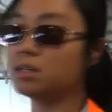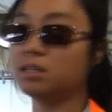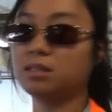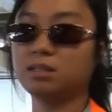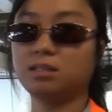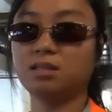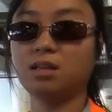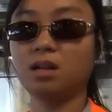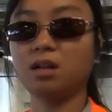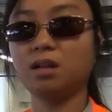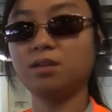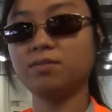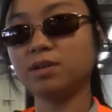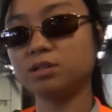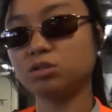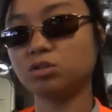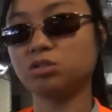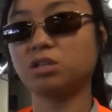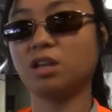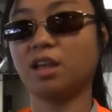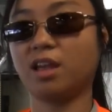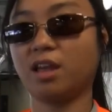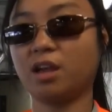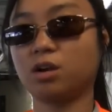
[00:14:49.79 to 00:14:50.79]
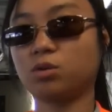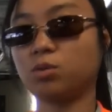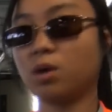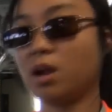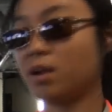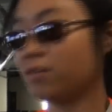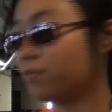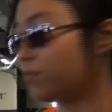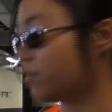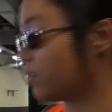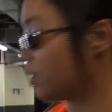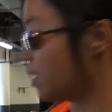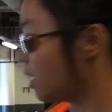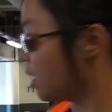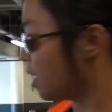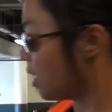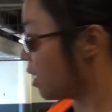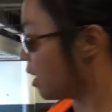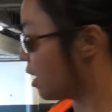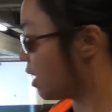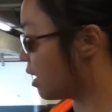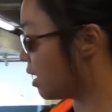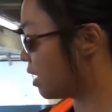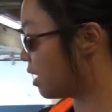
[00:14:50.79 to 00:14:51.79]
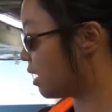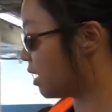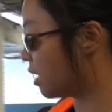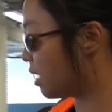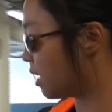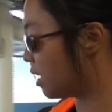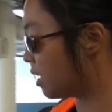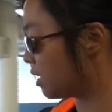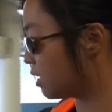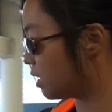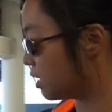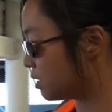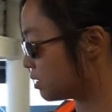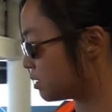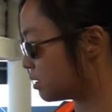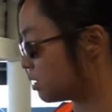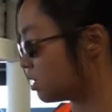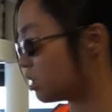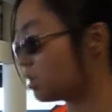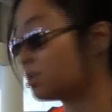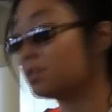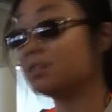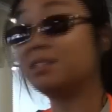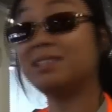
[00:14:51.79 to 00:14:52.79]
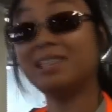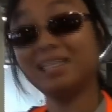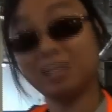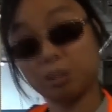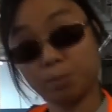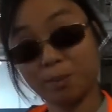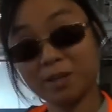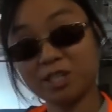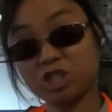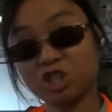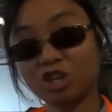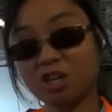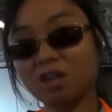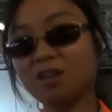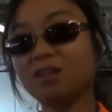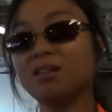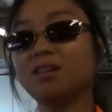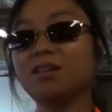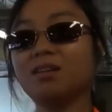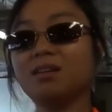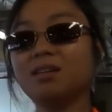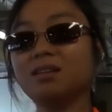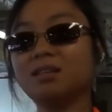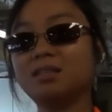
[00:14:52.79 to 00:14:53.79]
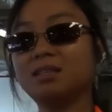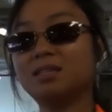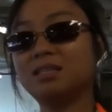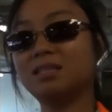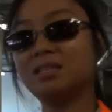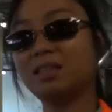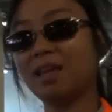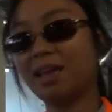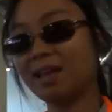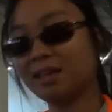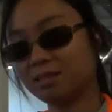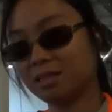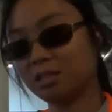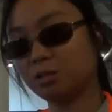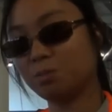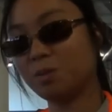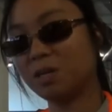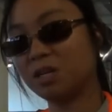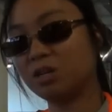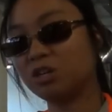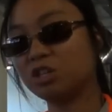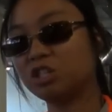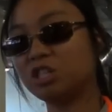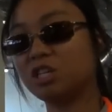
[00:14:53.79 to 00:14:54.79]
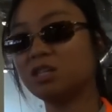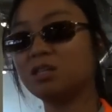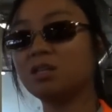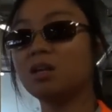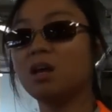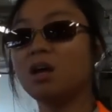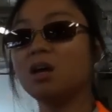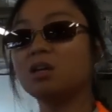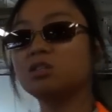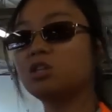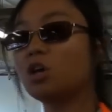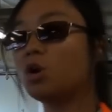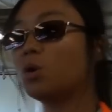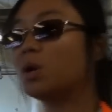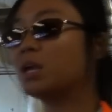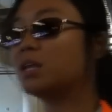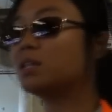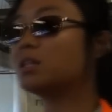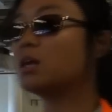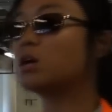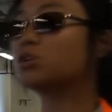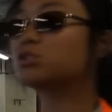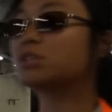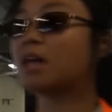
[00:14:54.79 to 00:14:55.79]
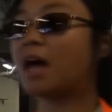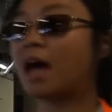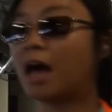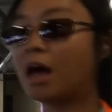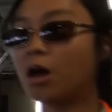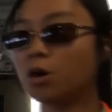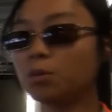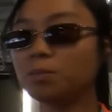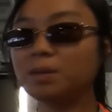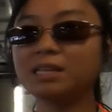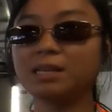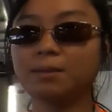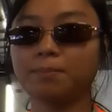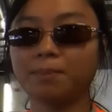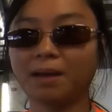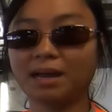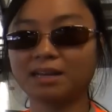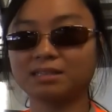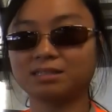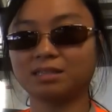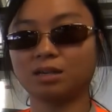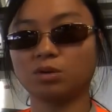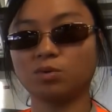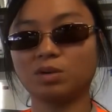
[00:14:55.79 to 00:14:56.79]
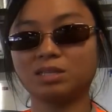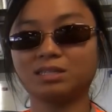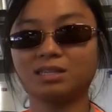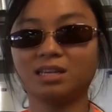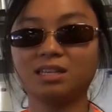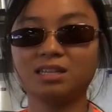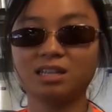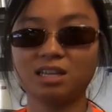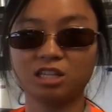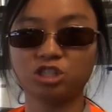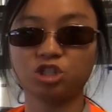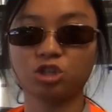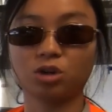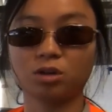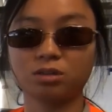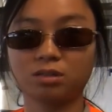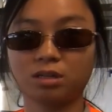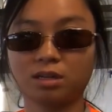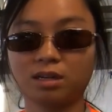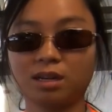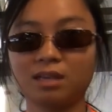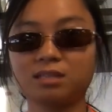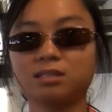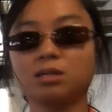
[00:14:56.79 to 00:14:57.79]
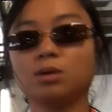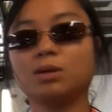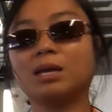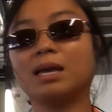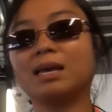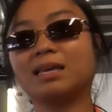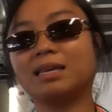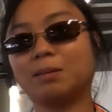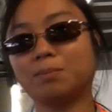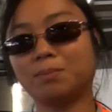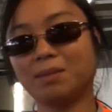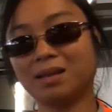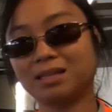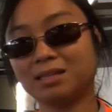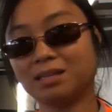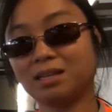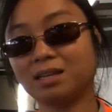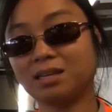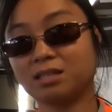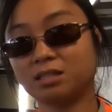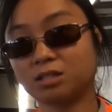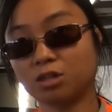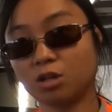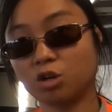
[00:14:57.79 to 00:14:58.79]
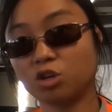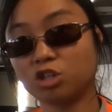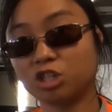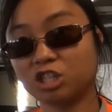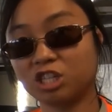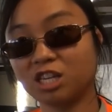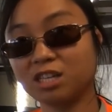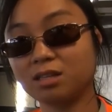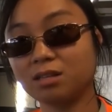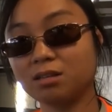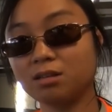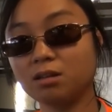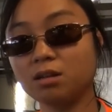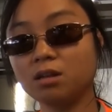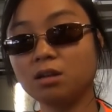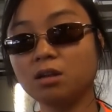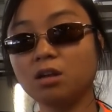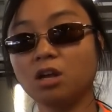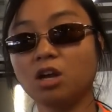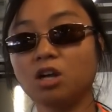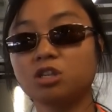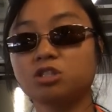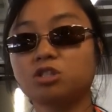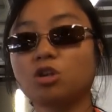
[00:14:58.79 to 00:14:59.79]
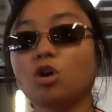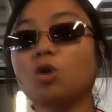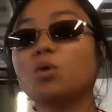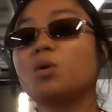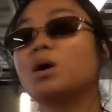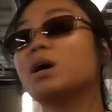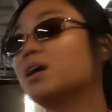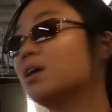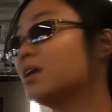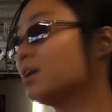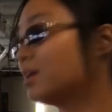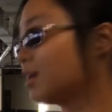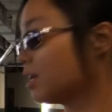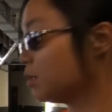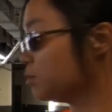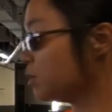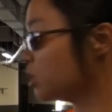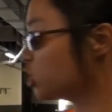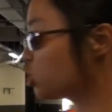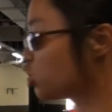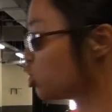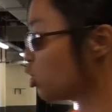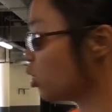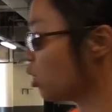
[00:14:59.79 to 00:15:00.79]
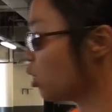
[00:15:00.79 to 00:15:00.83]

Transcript: it's delivered to the aircraft, the dispatcher takes this bingo sheet, so he knows how many bags there is in each container, so he can make his load sheet. So he can be sure